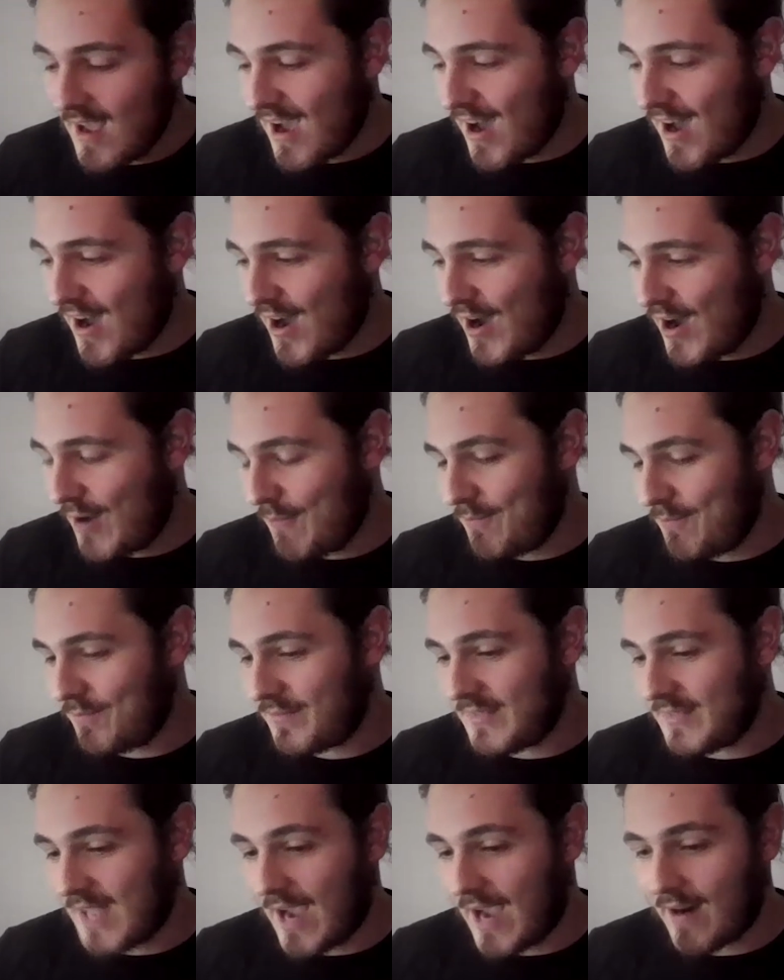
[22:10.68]

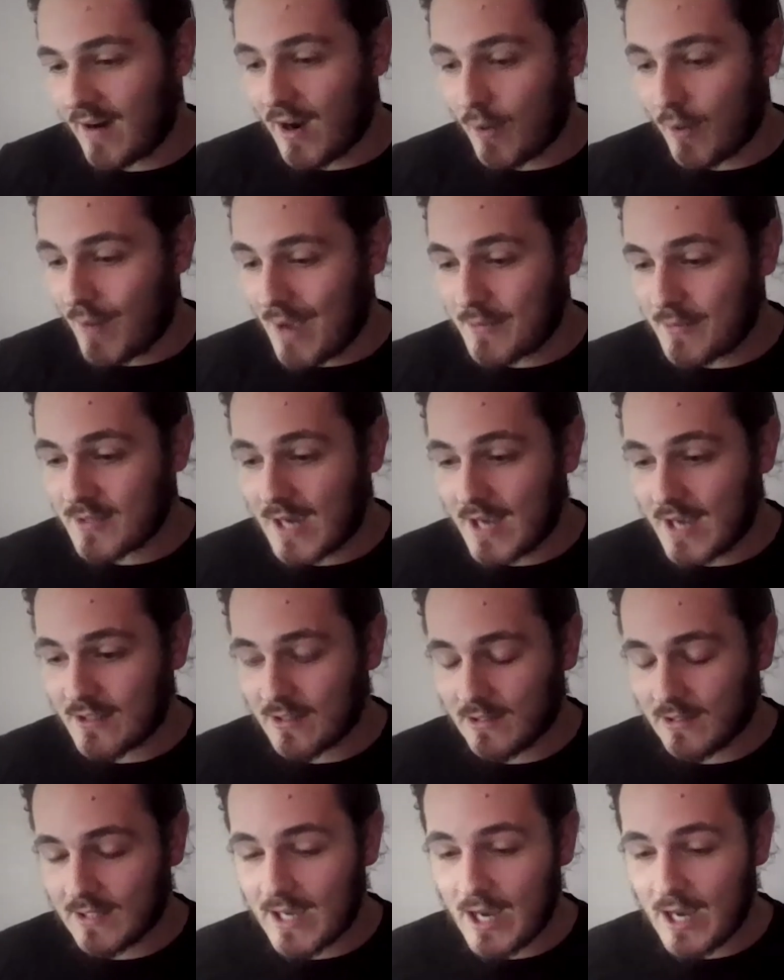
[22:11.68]
there are websites
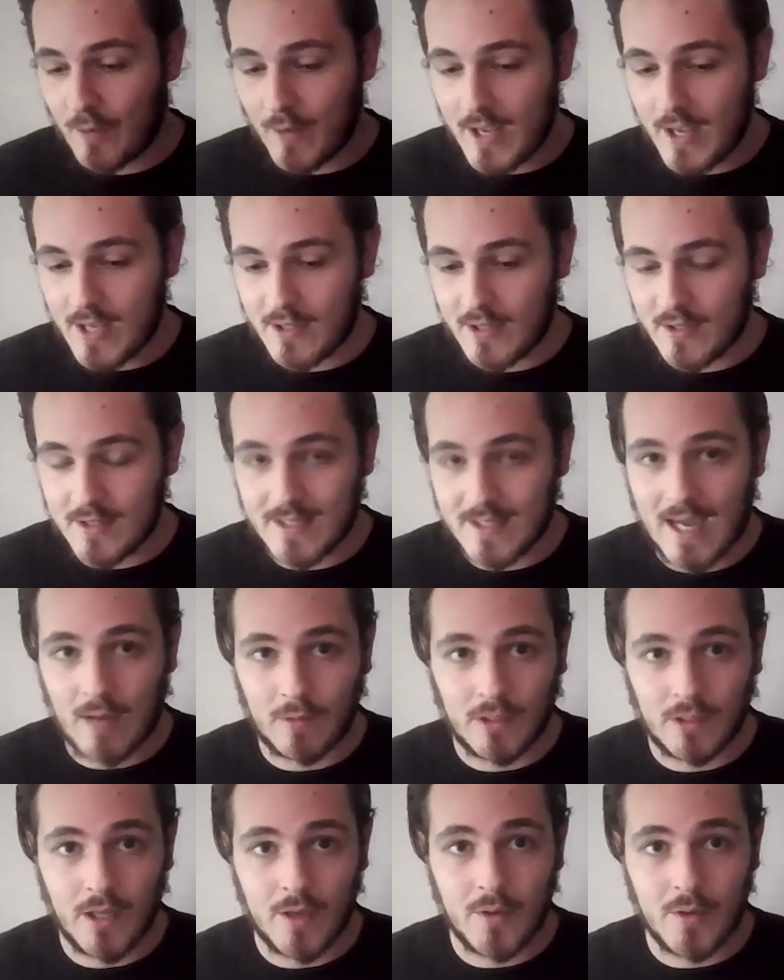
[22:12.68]
online where you can
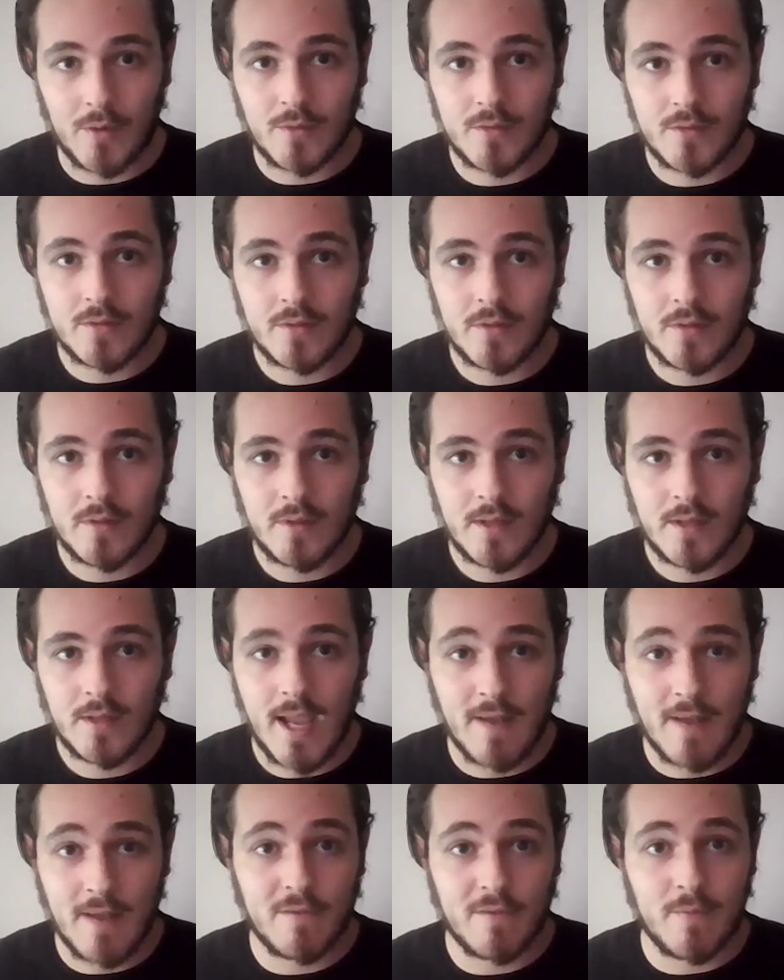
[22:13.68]
download
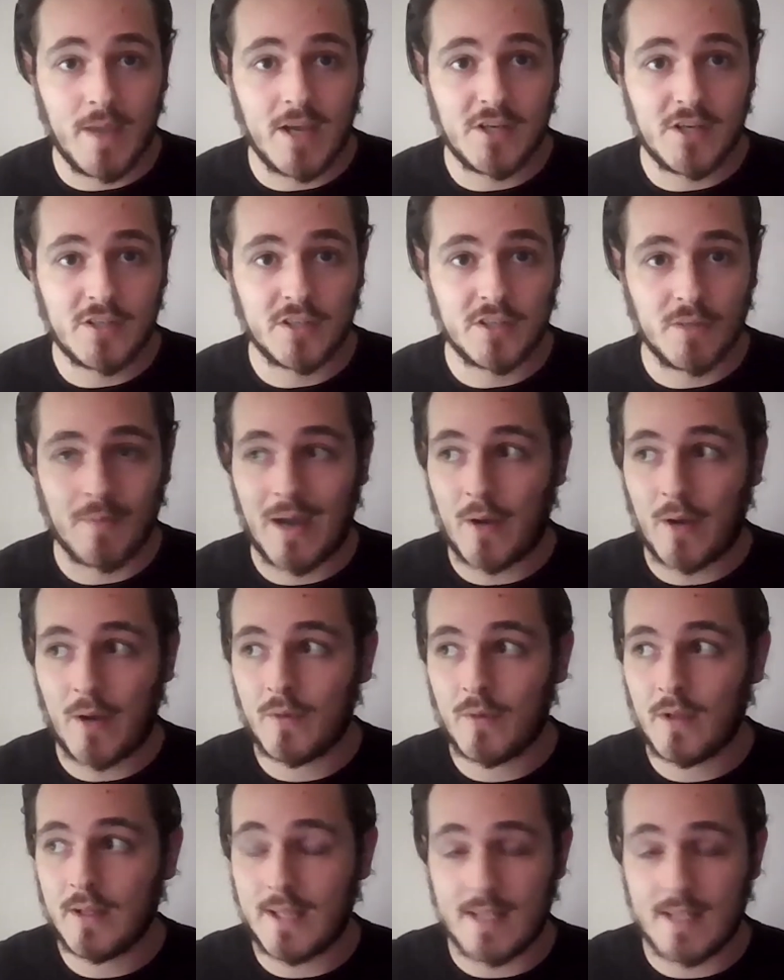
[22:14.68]
information
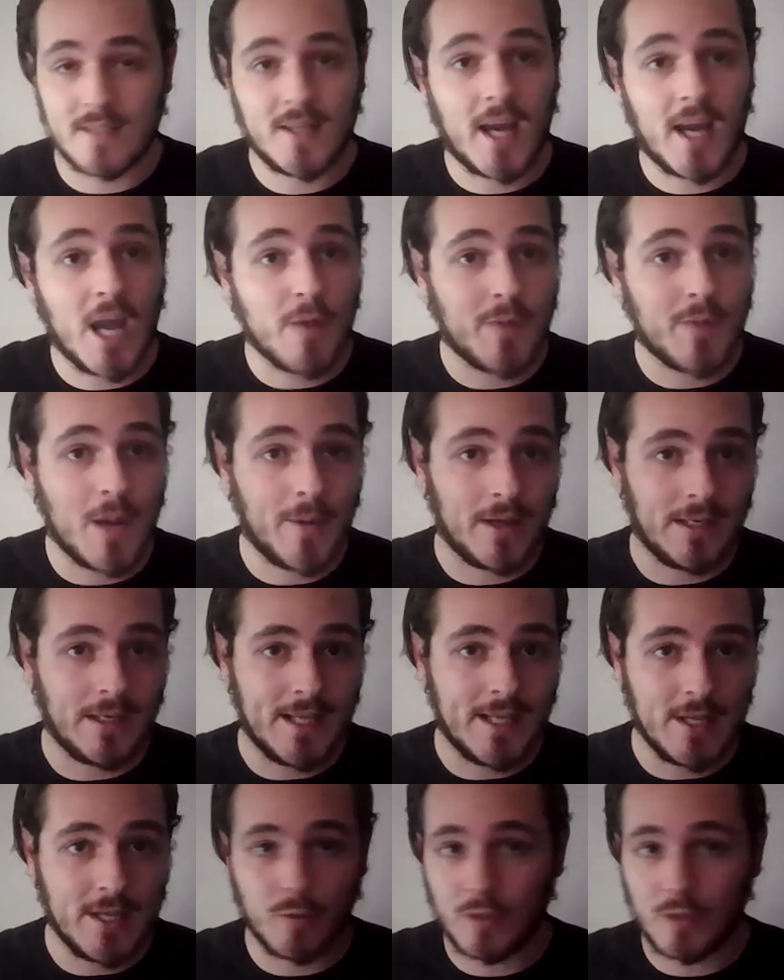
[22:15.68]
about the entire Premier
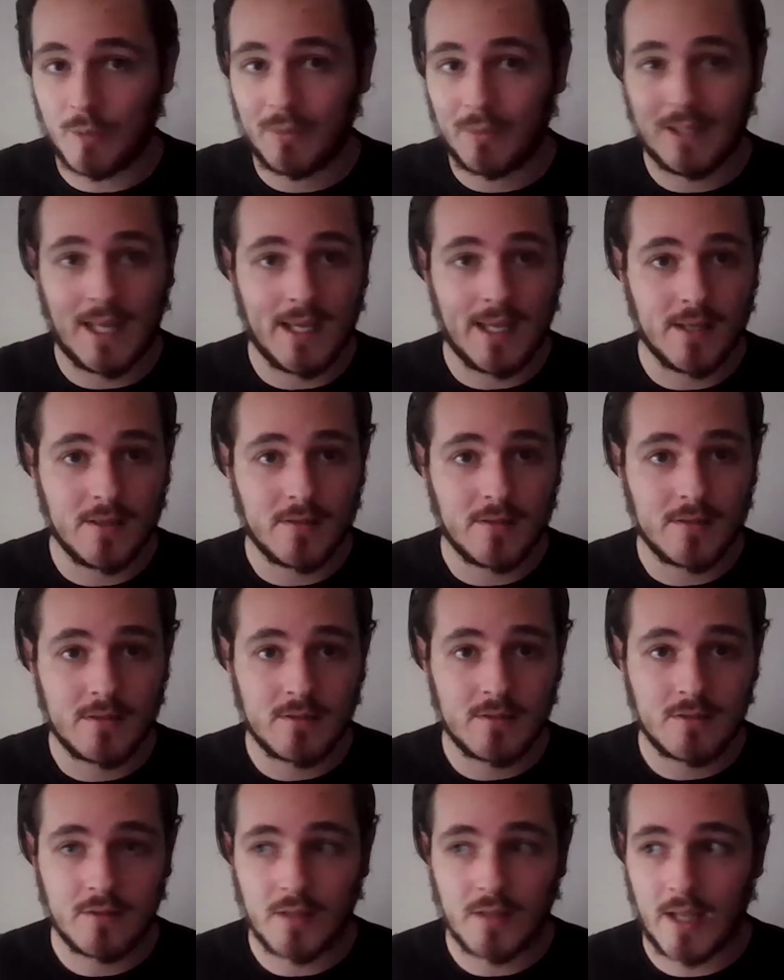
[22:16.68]
League, all the
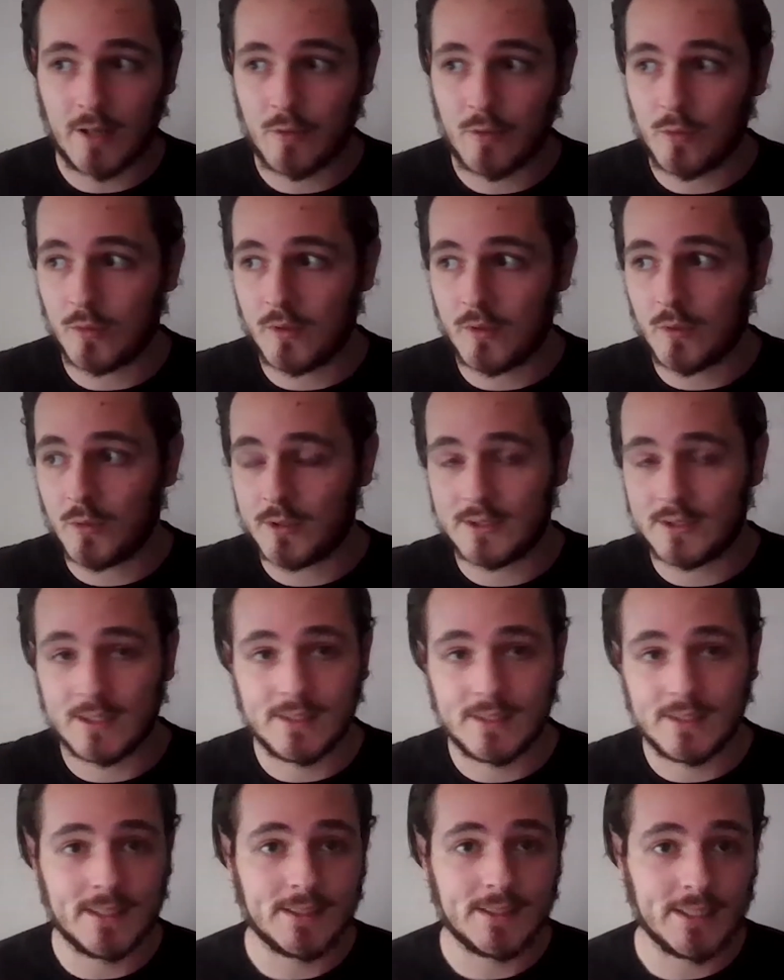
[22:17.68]
players, like all the
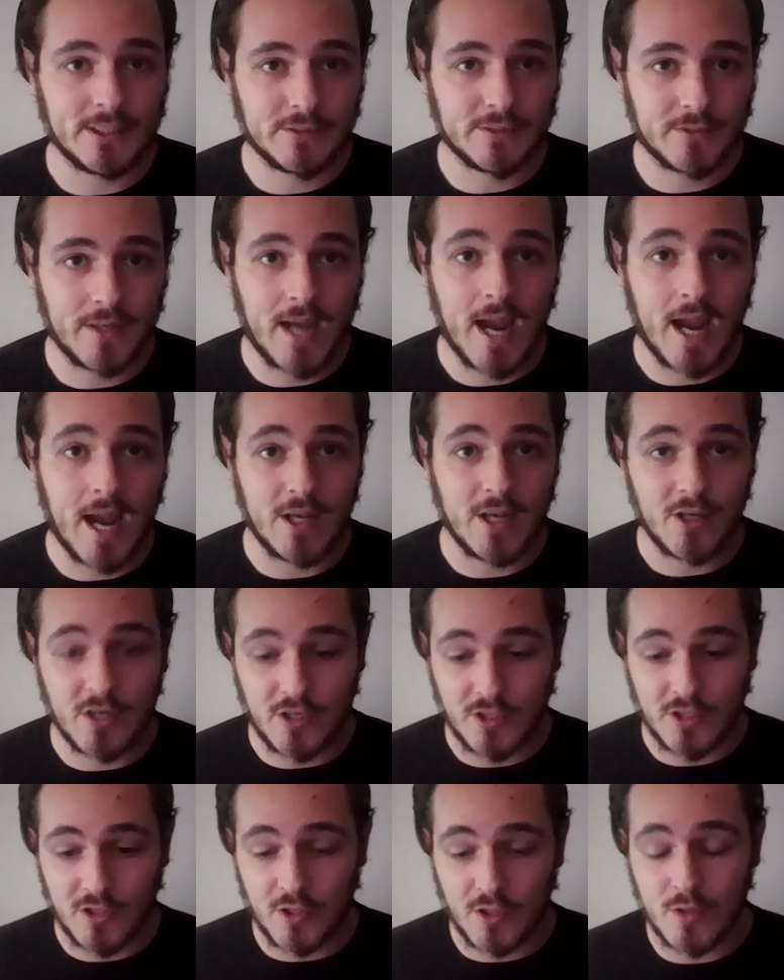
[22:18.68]
statistics for it, and you
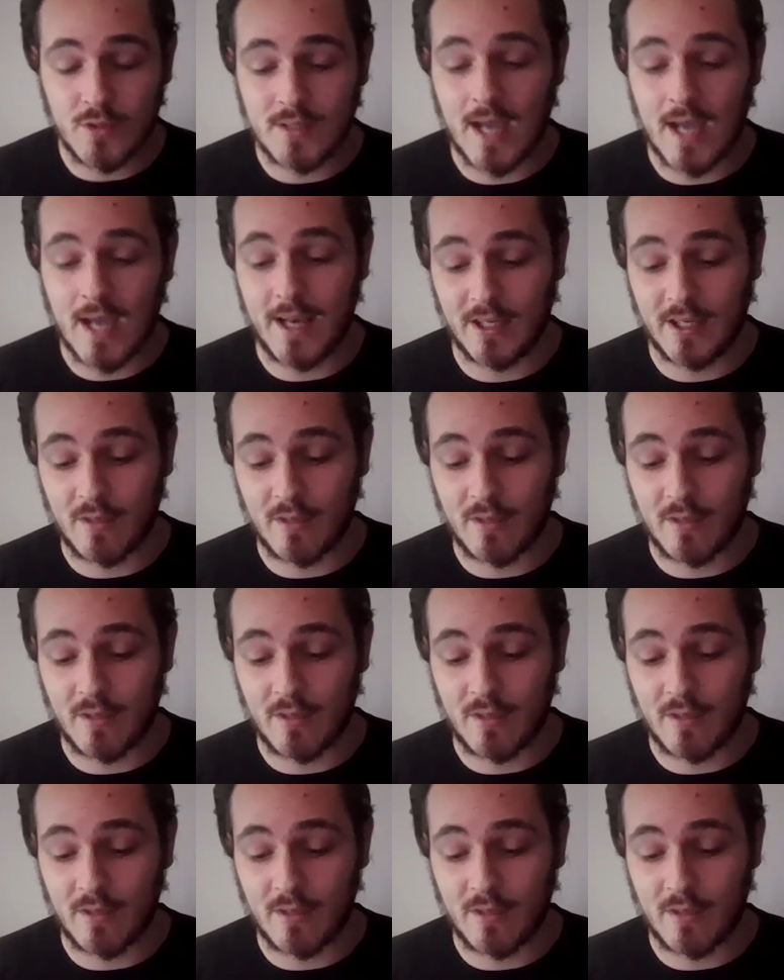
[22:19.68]
can use that.